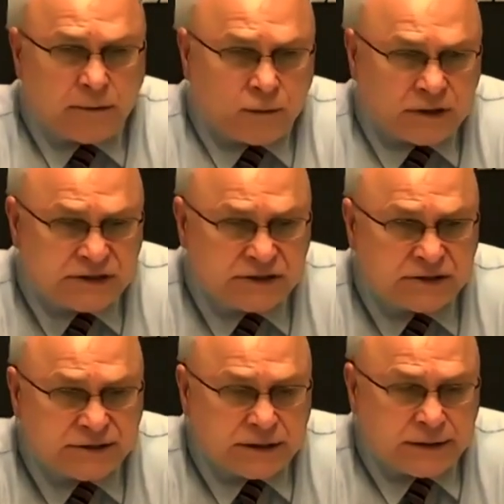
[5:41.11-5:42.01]
well, this
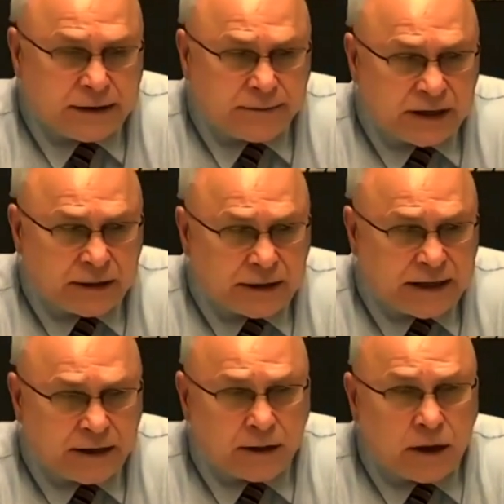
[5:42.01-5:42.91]
is uh, I've been in the
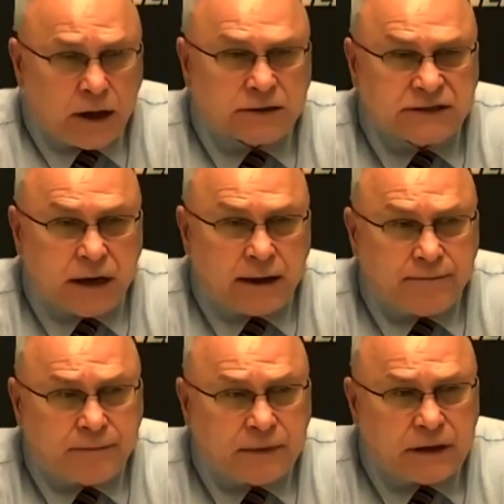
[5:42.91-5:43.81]
league a long time.